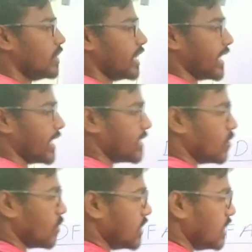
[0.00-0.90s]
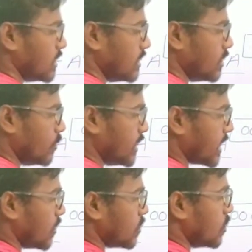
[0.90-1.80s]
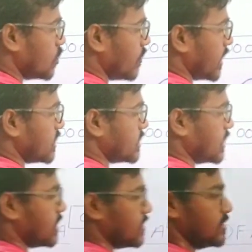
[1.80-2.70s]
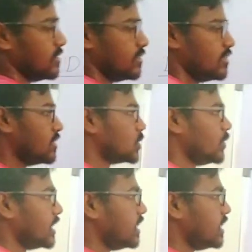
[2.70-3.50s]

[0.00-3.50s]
a character 1, then we cannot go to final state. So we can